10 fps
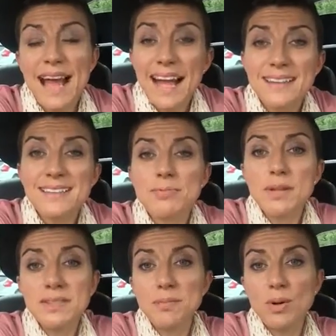And
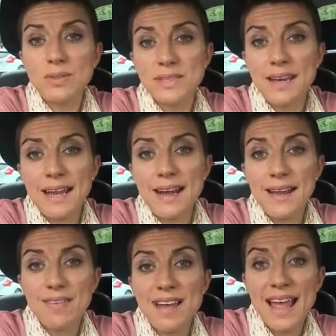most importantly,
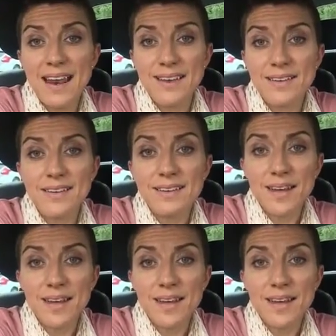I have a Helen.